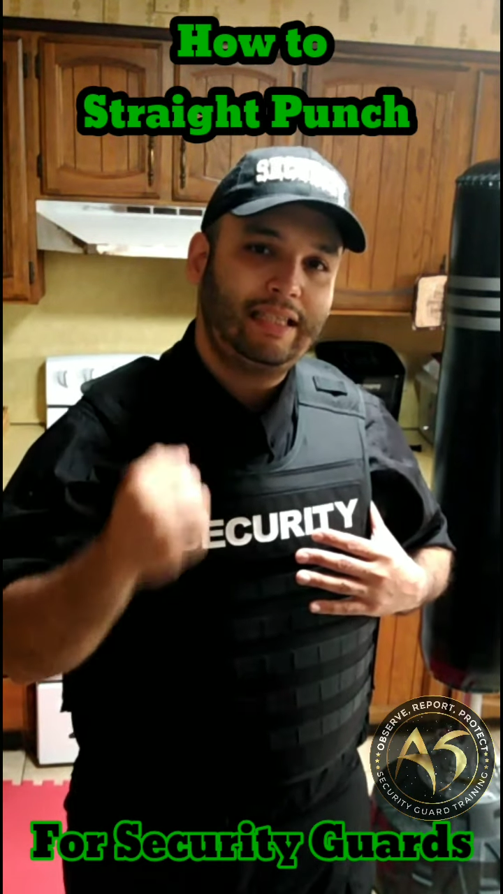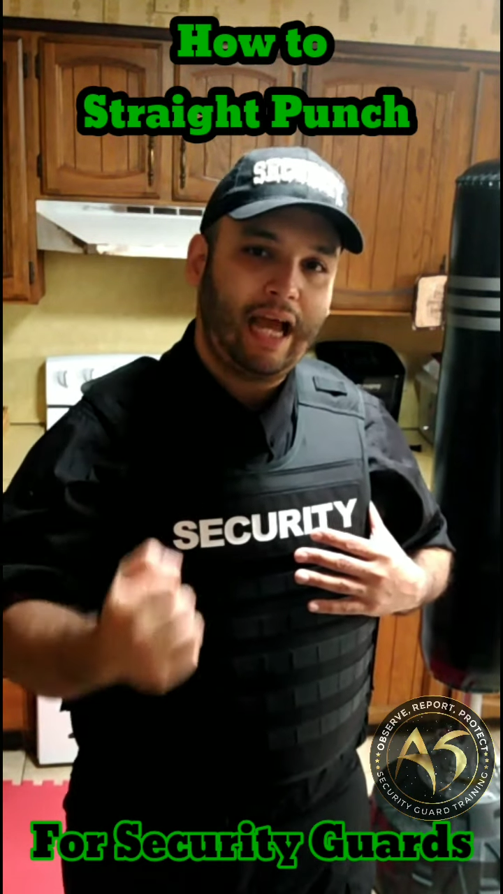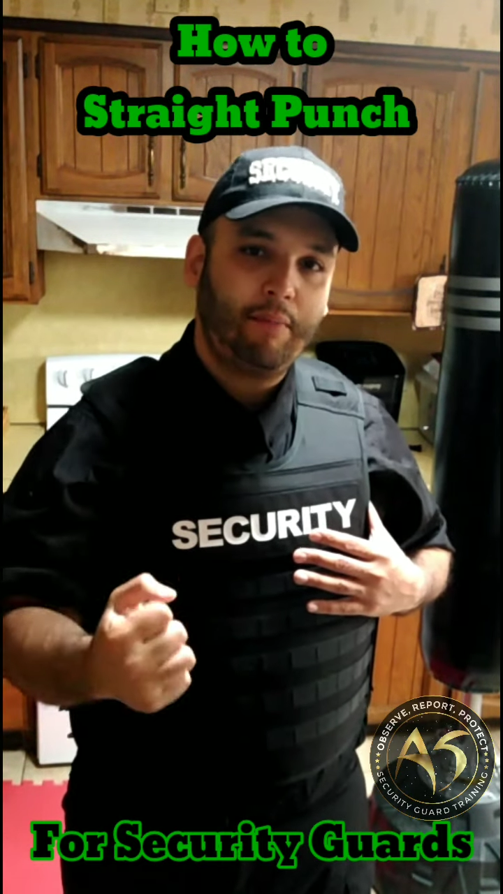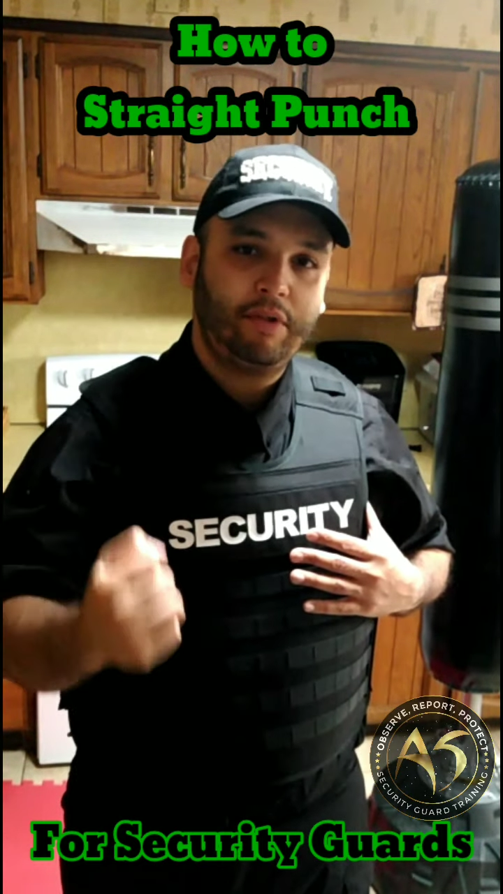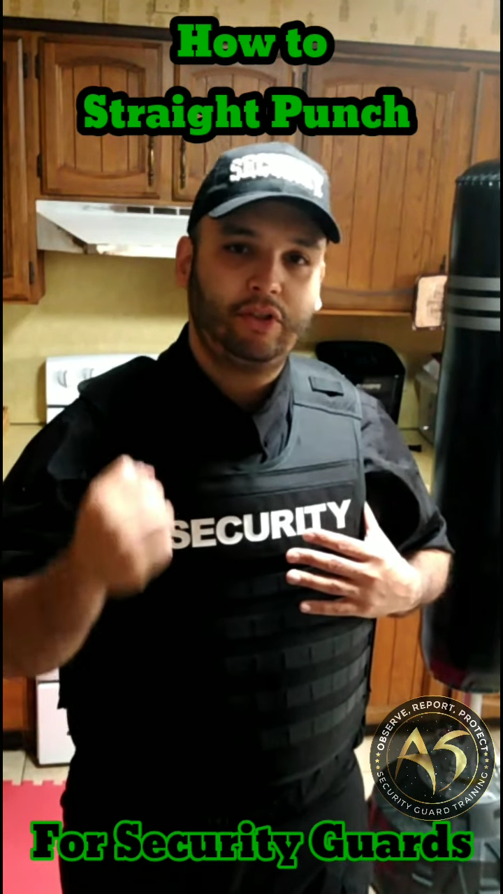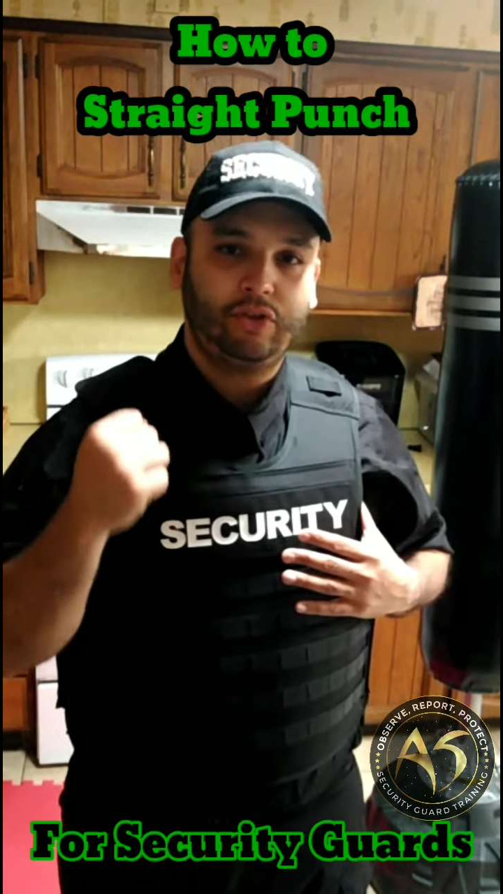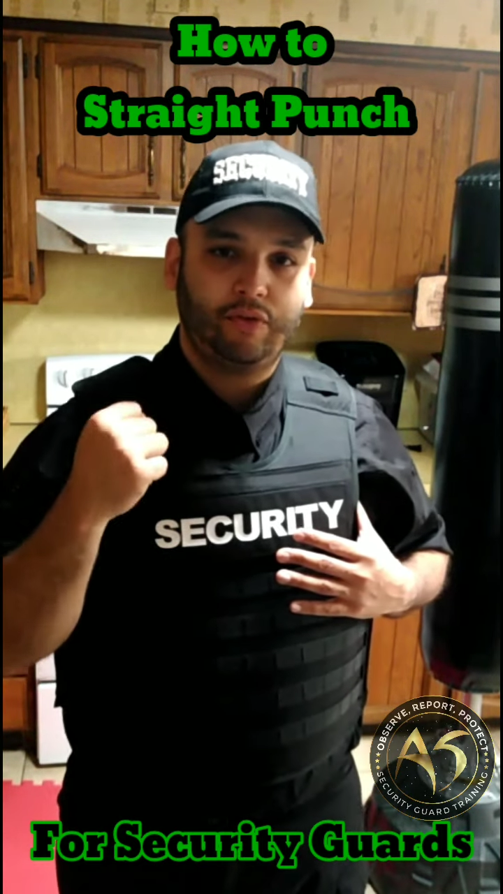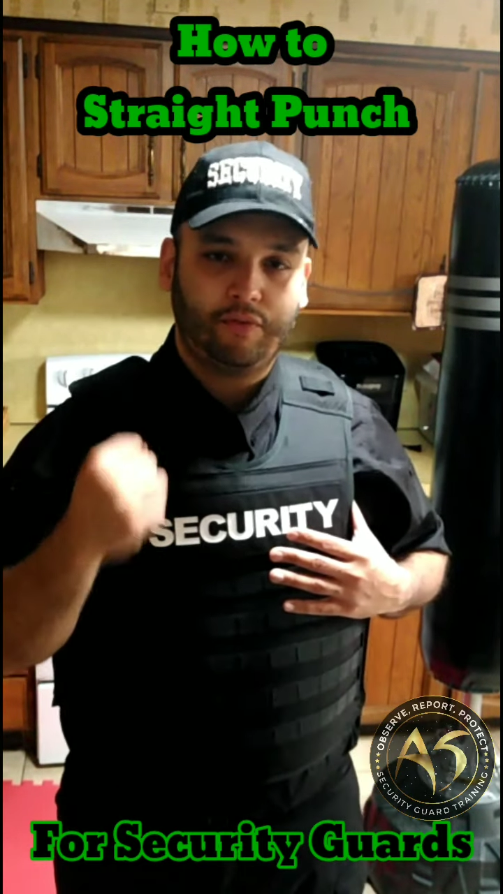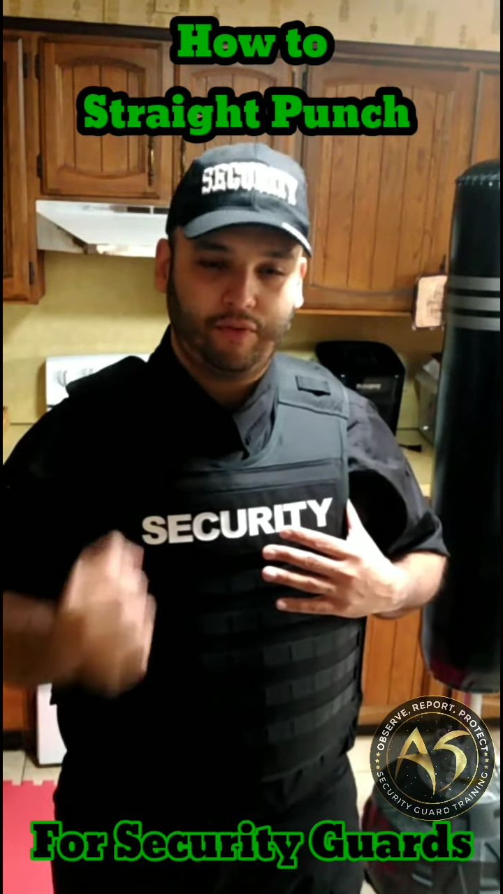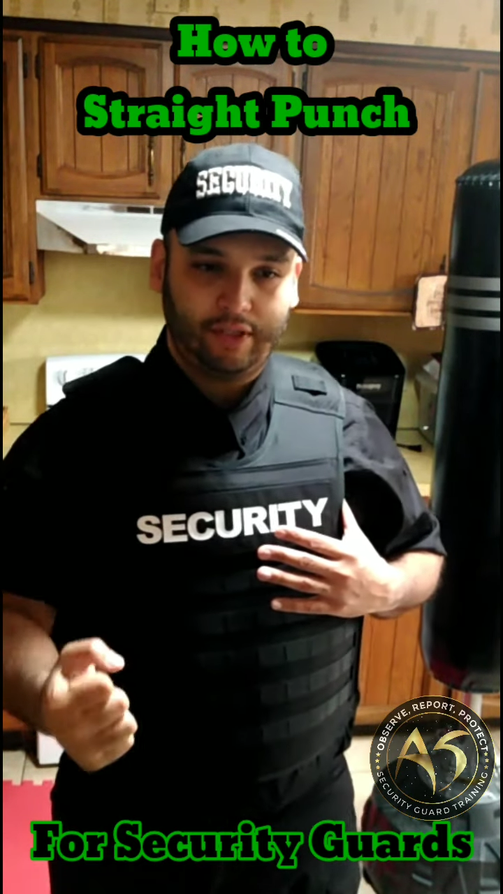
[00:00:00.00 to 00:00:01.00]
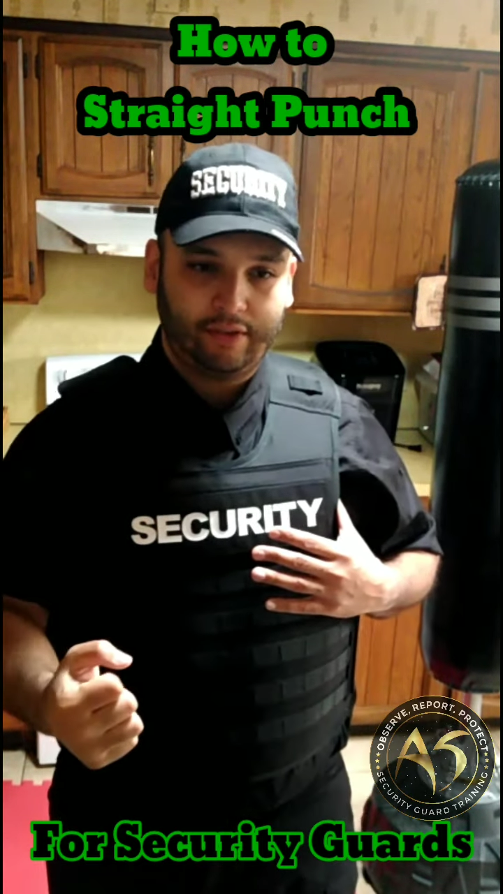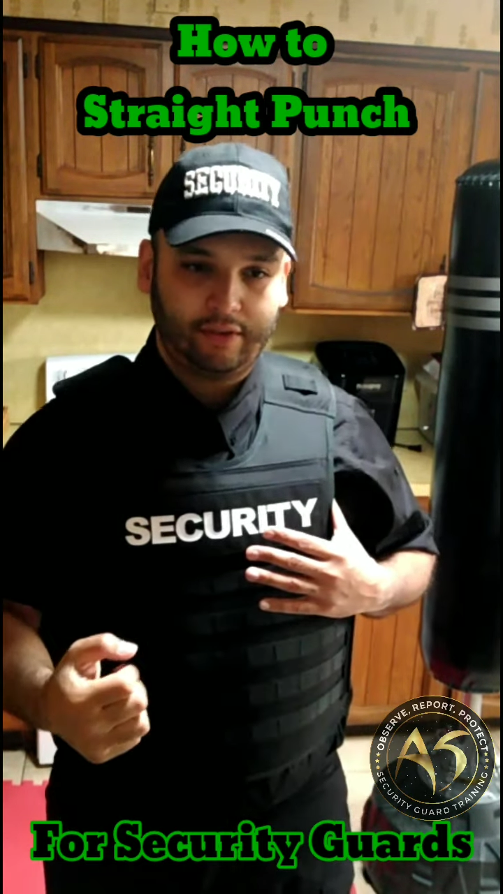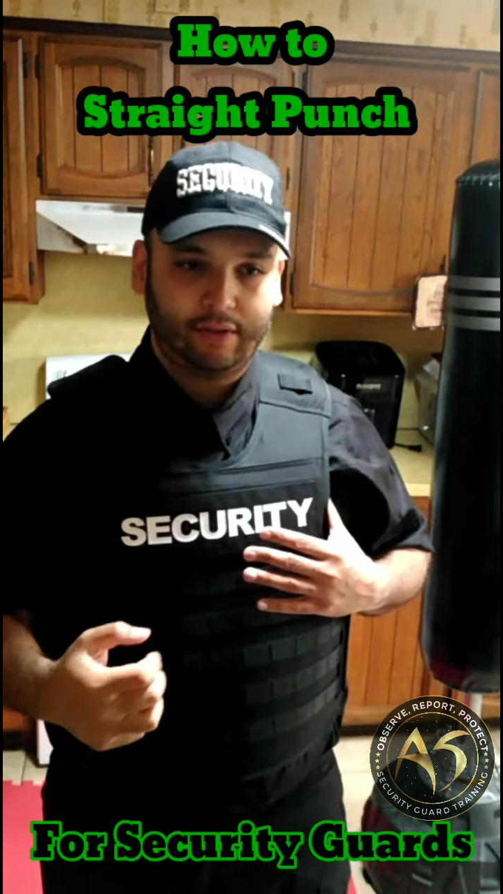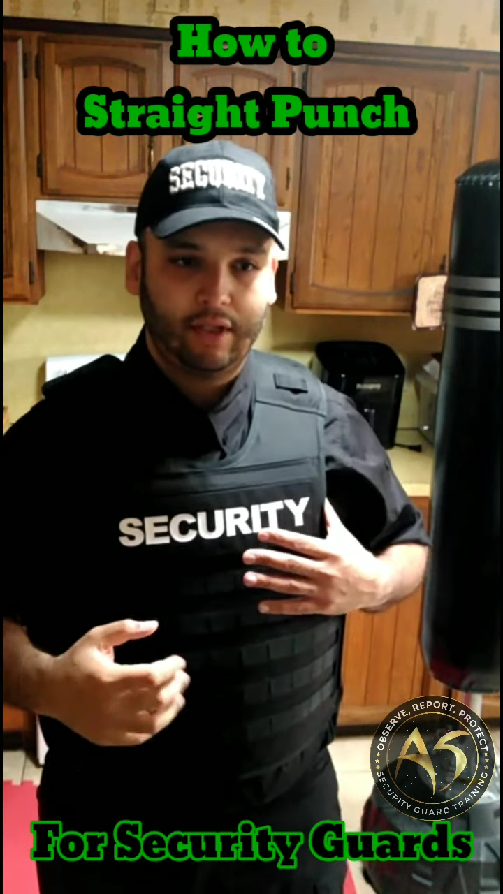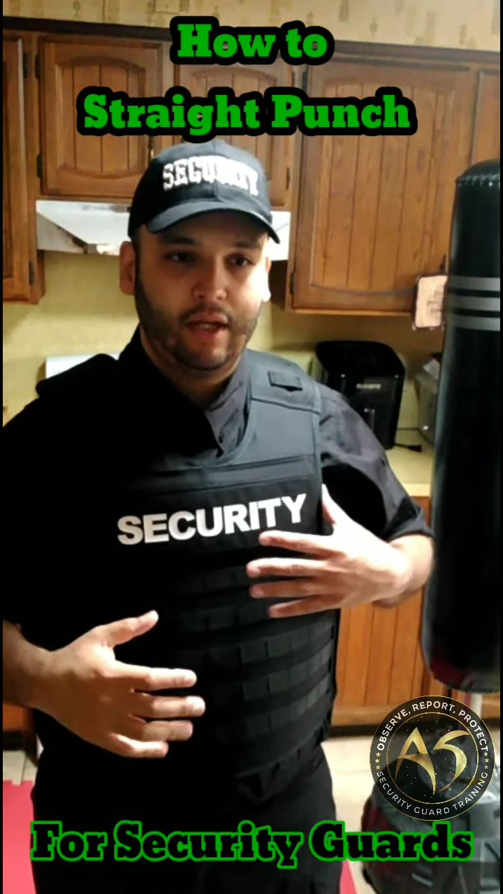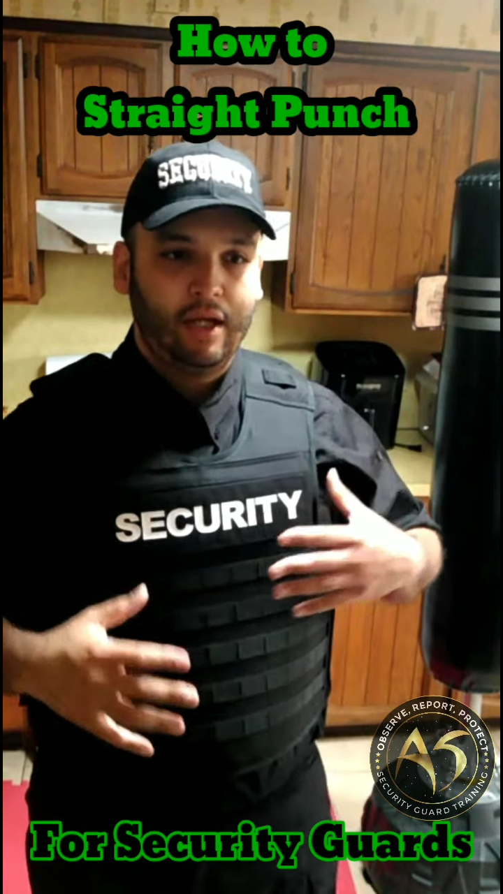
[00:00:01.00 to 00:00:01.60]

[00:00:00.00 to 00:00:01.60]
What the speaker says: damage your fists.